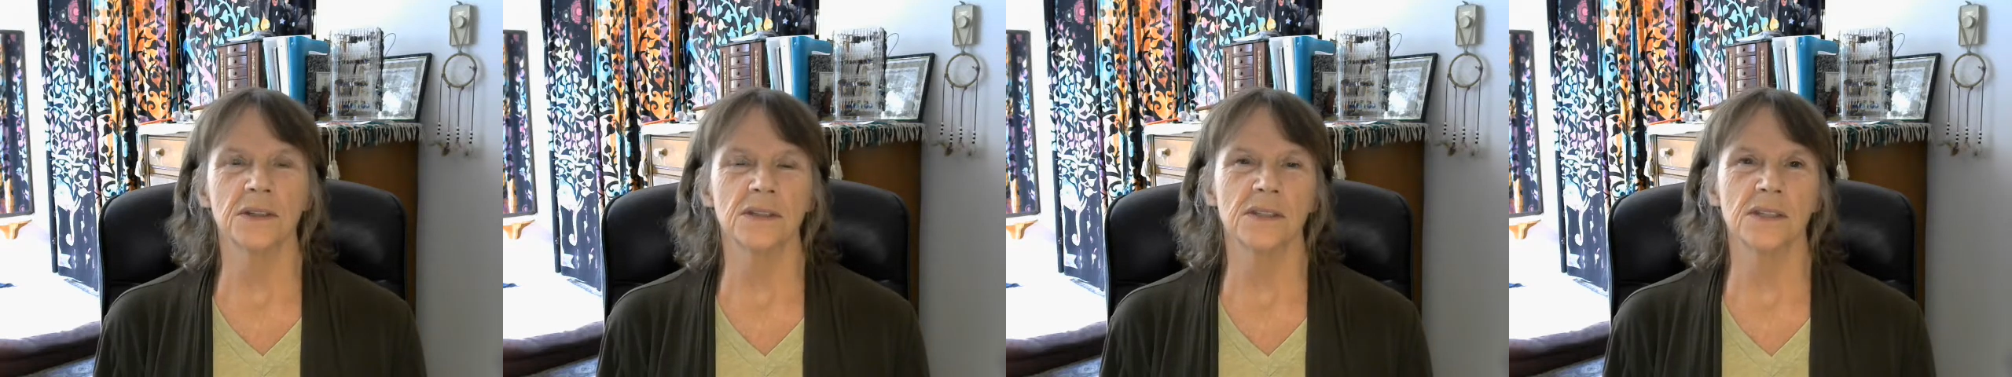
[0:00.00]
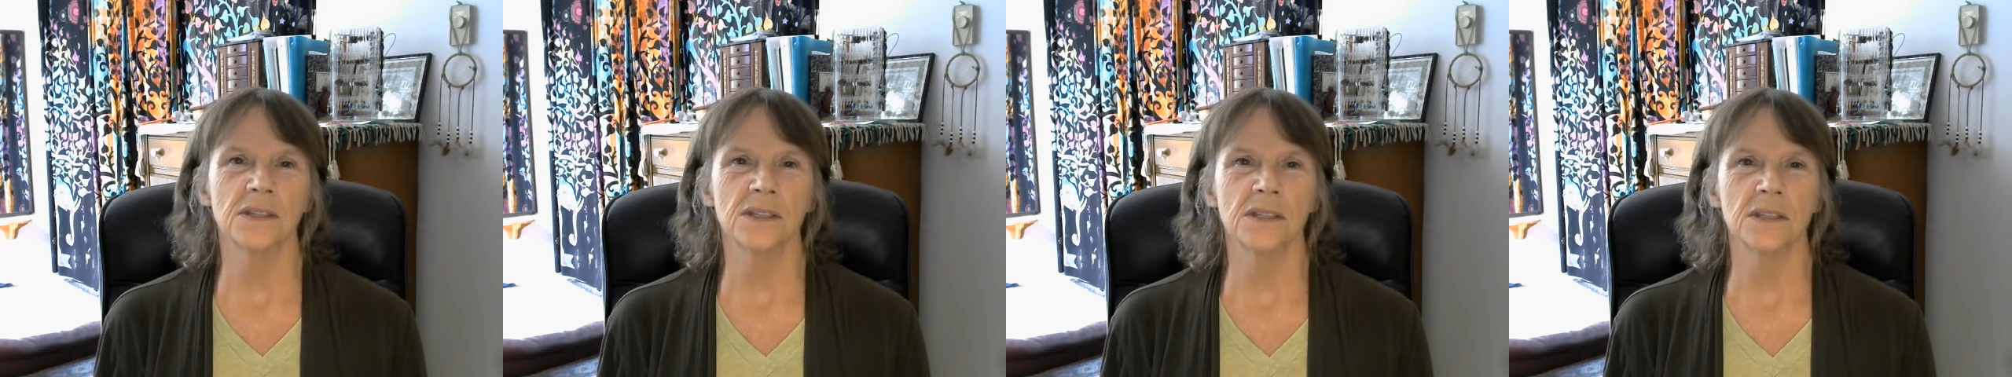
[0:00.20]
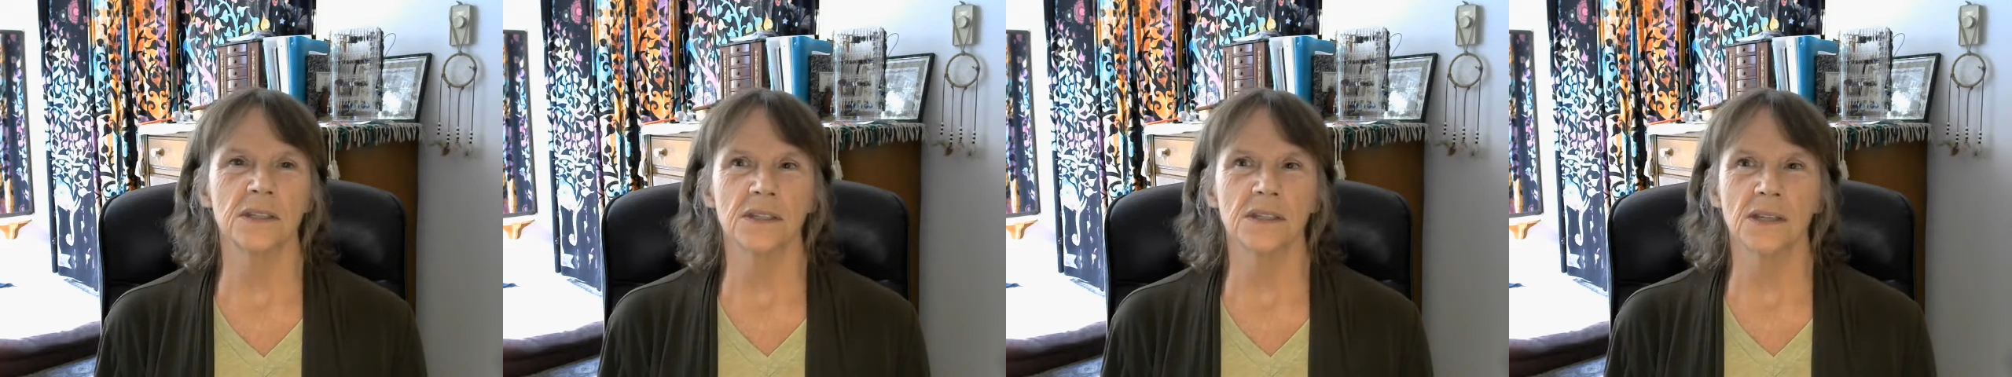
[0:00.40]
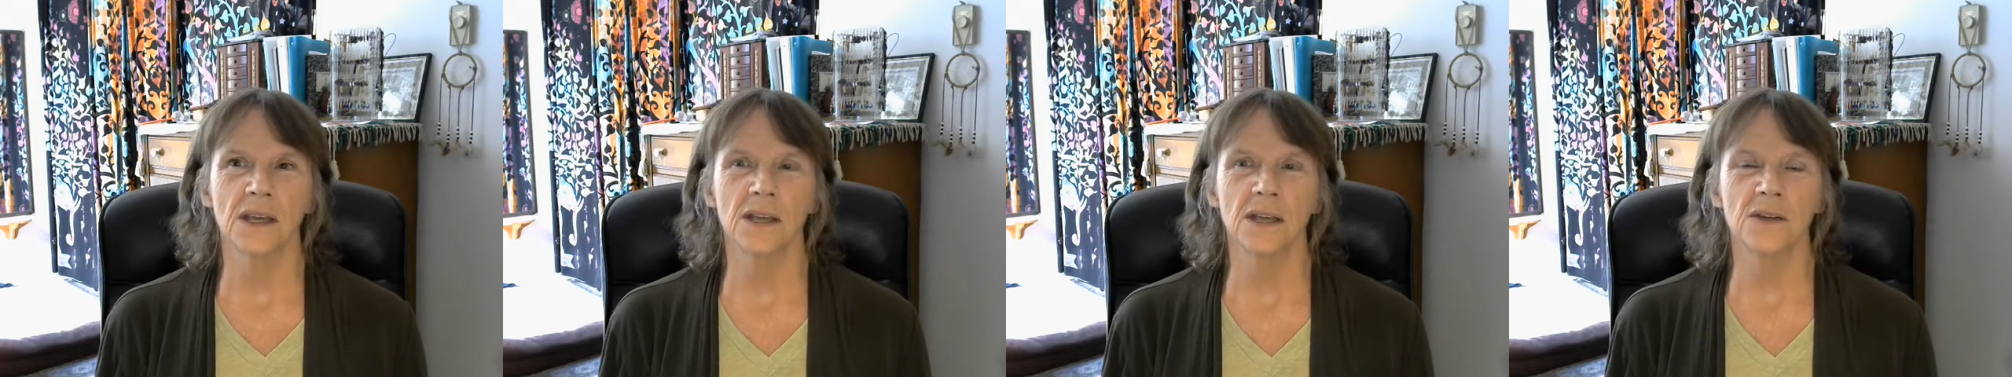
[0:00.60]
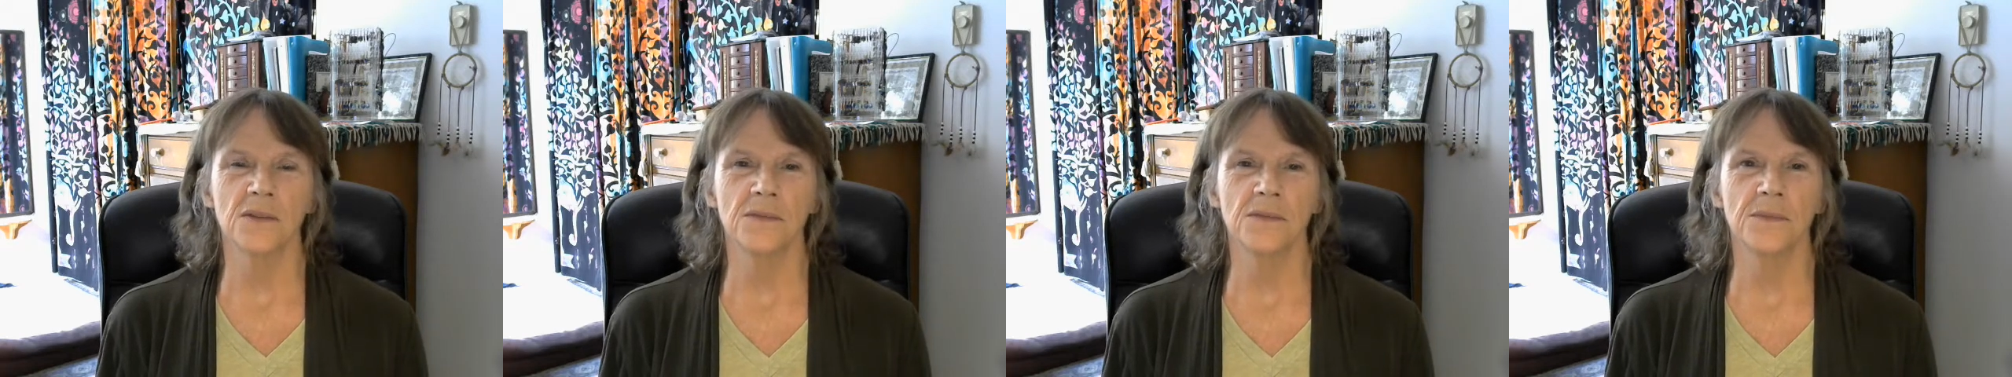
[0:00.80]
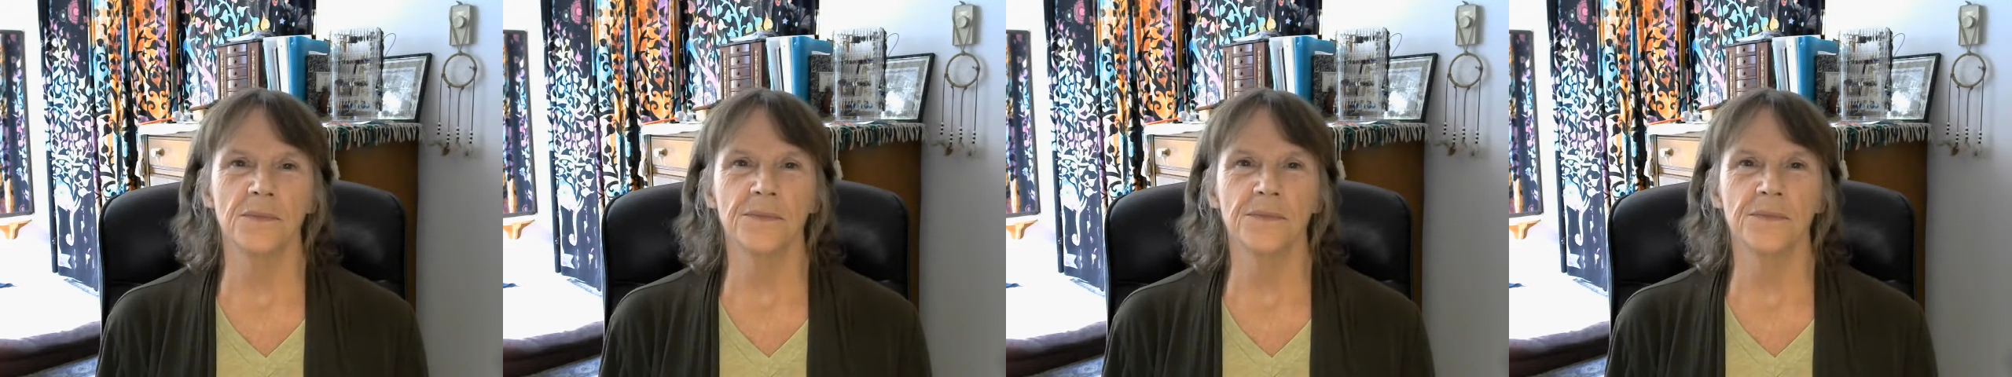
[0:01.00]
just to kind of